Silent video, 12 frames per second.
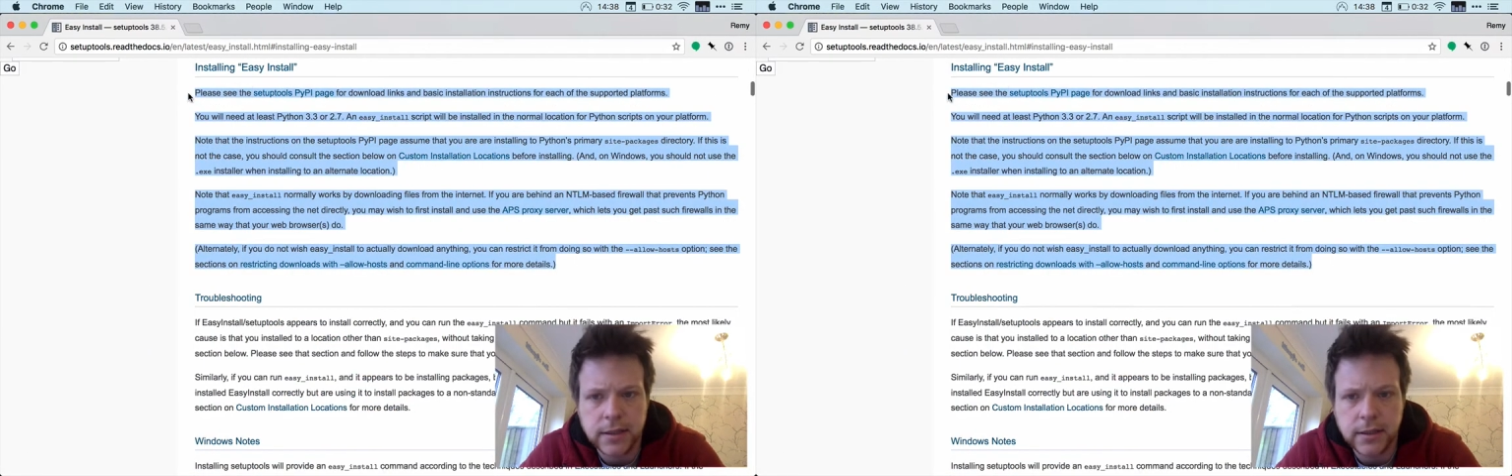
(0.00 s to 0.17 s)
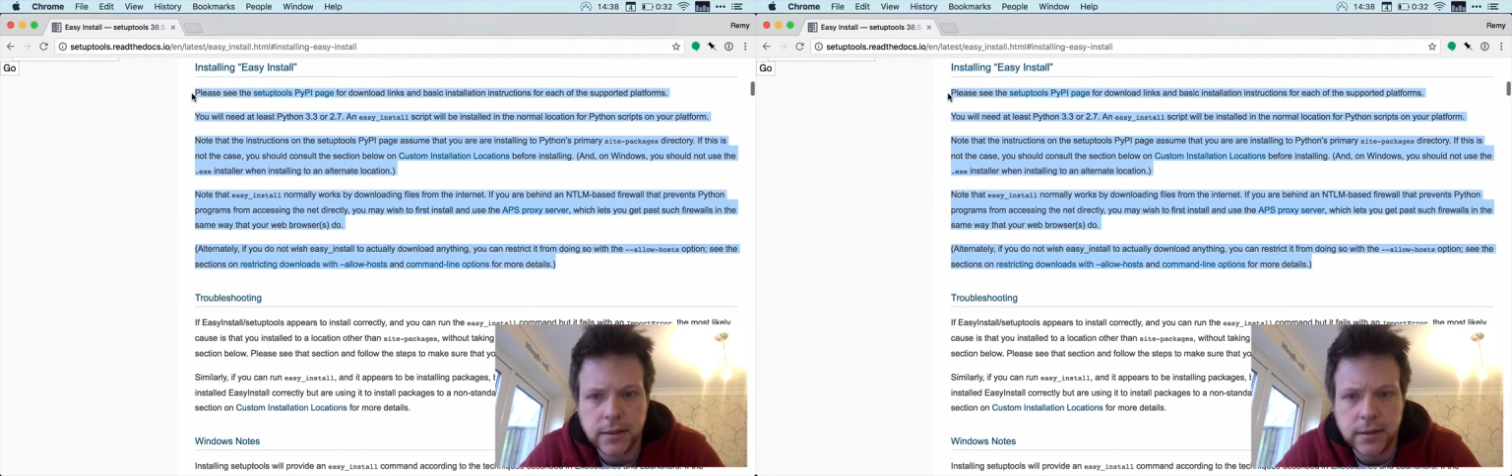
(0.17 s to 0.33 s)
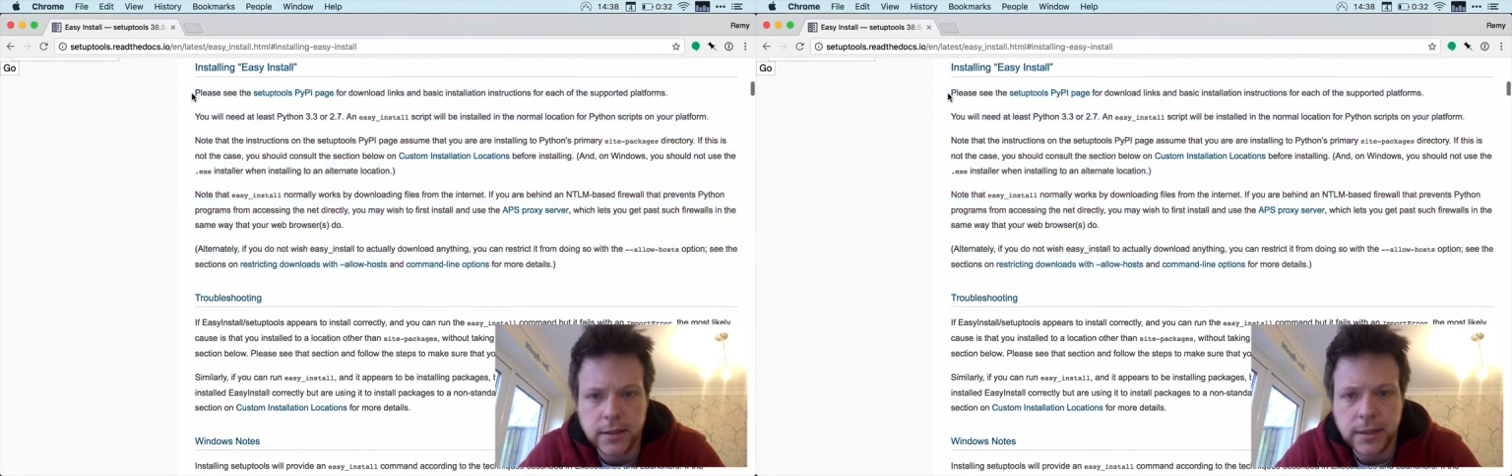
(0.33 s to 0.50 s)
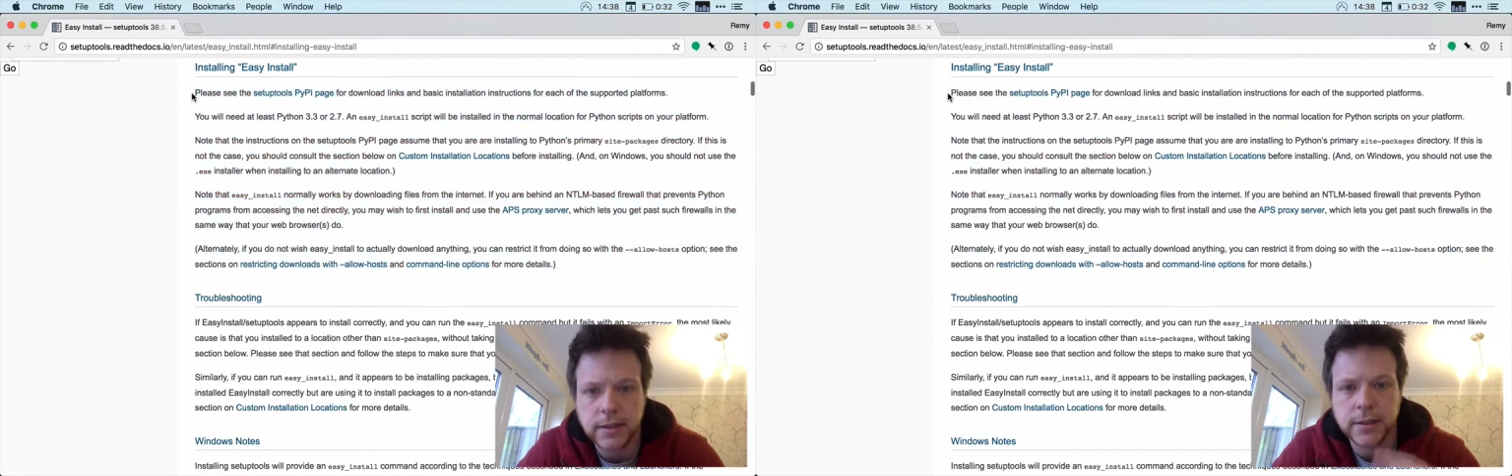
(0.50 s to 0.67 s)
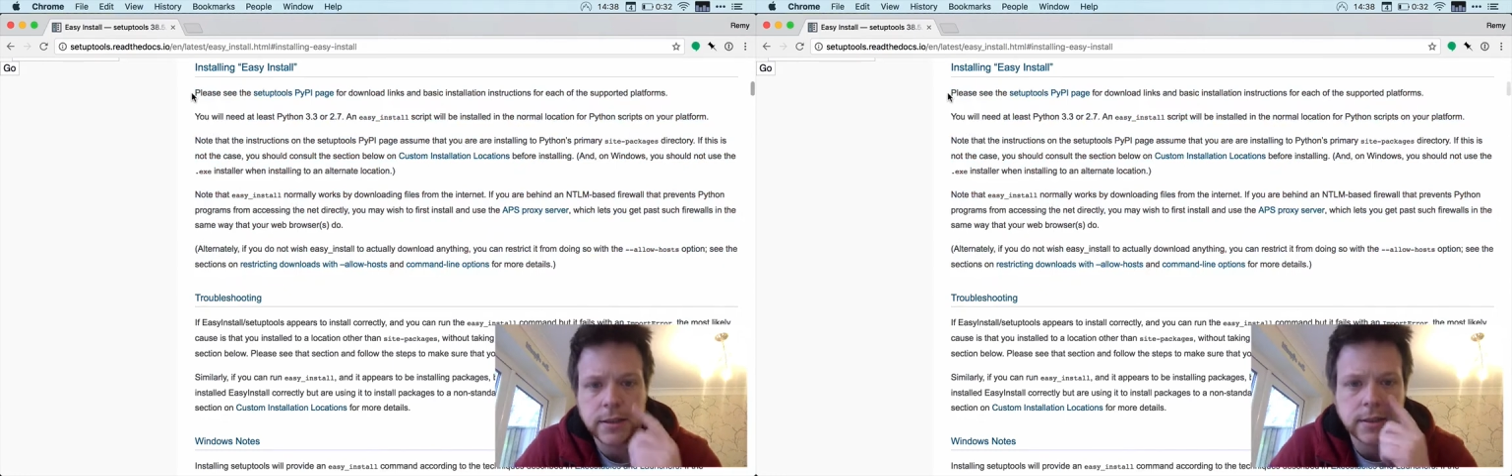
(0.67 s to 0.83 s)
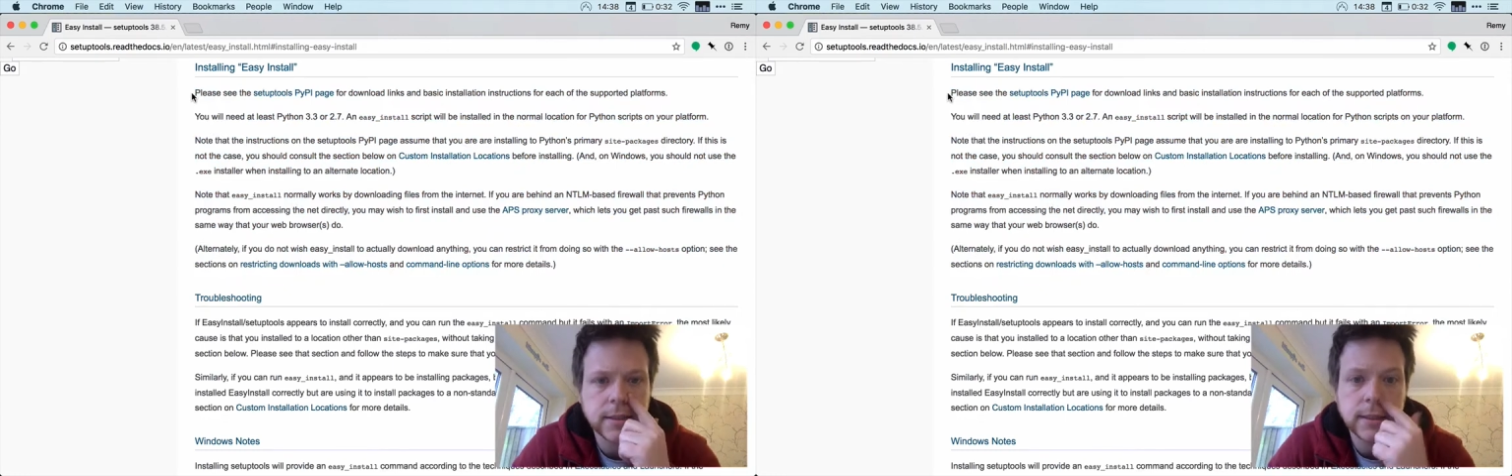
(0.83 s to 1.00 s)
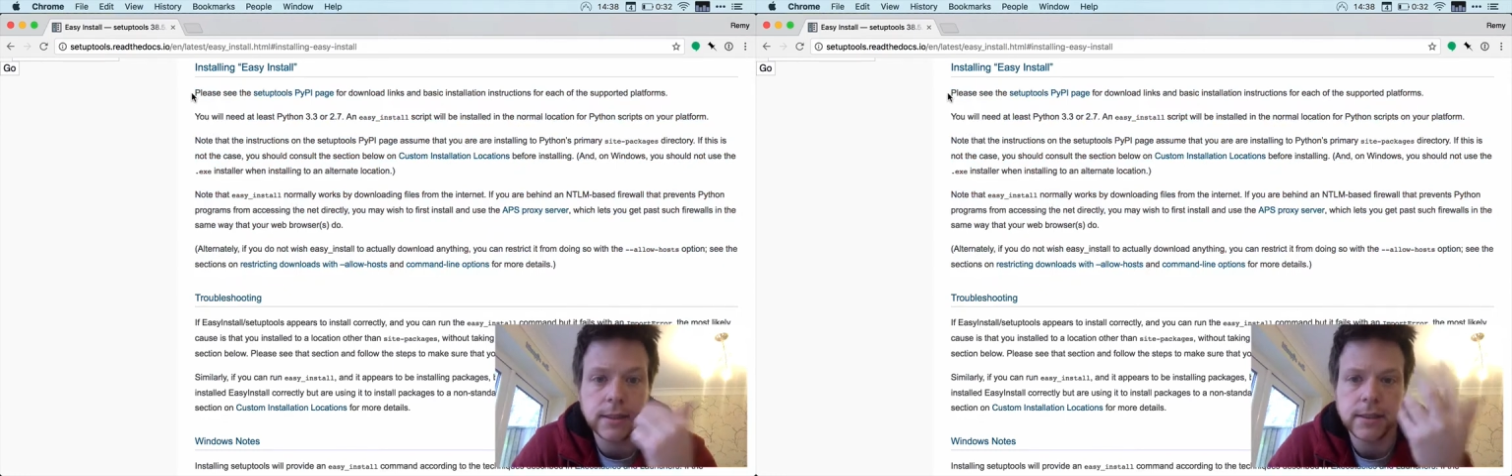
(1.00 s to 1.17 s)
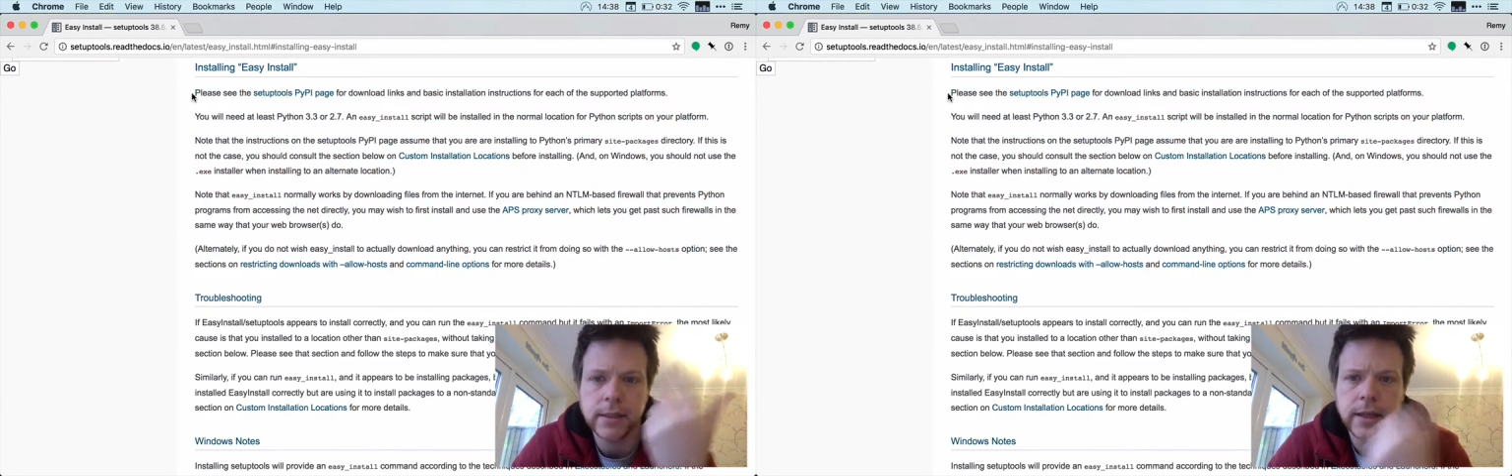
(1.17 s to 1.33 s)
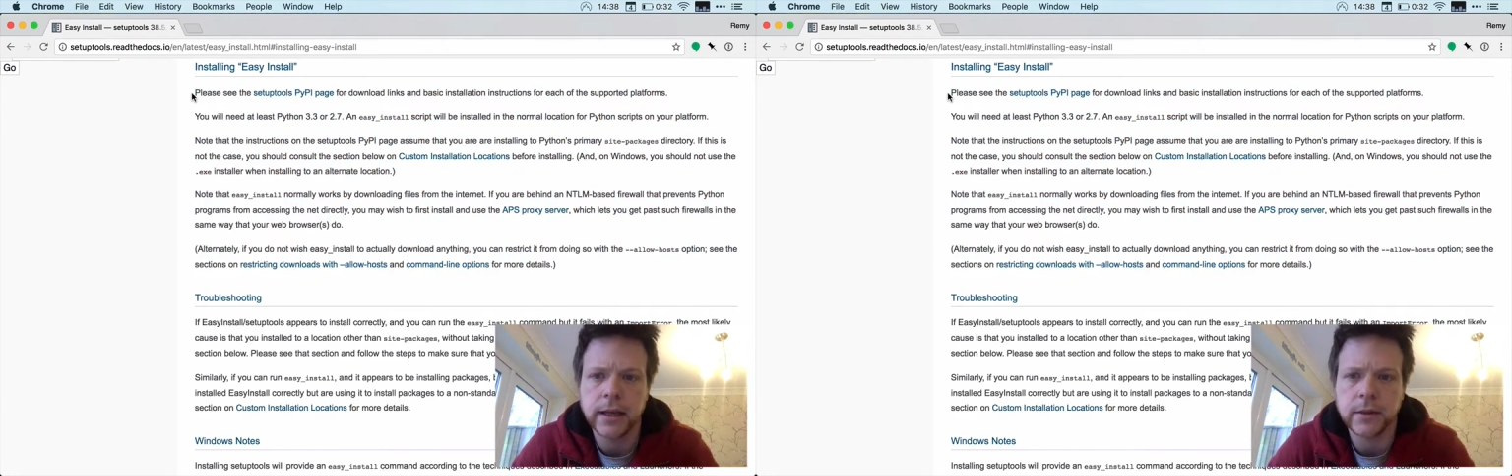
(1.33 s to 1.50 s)
nothing that says just
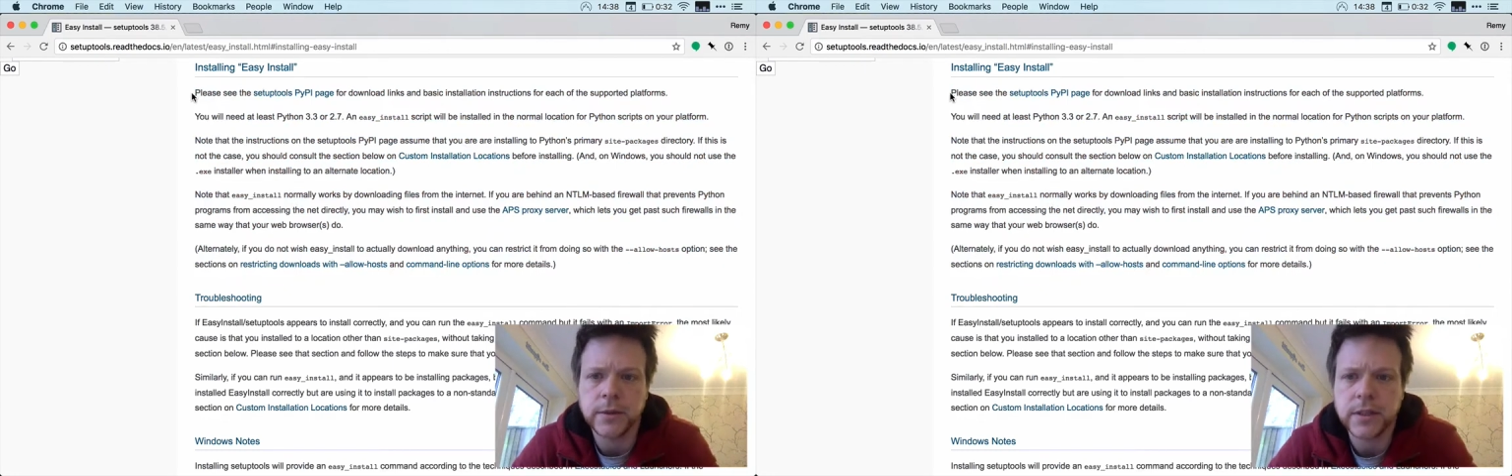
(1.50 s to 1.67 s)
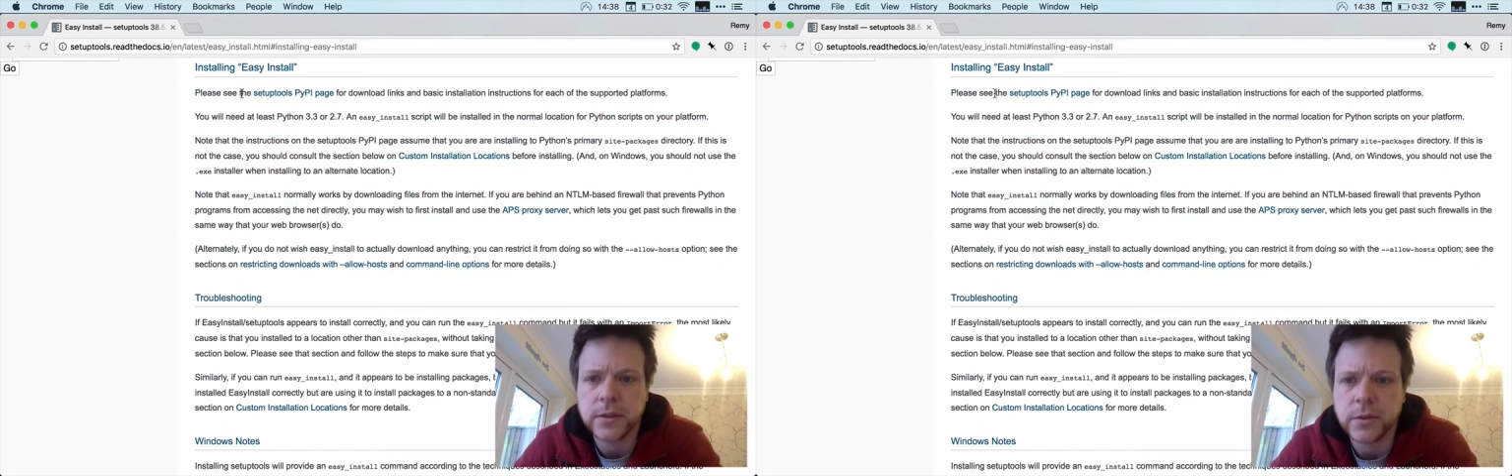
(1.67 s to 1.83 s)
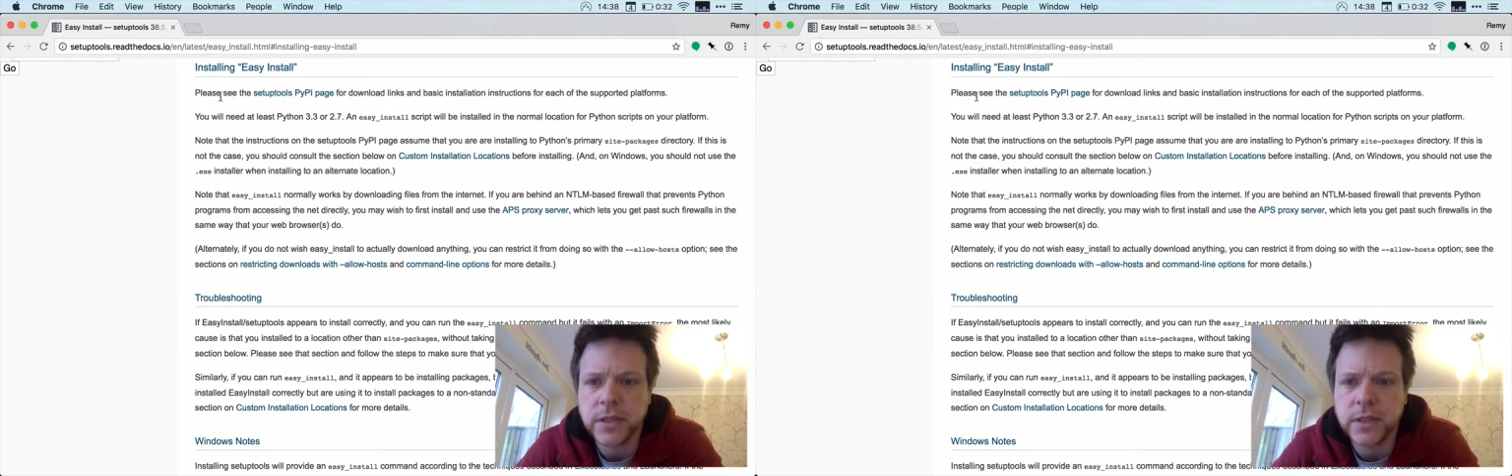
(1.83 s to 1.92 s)
how to install.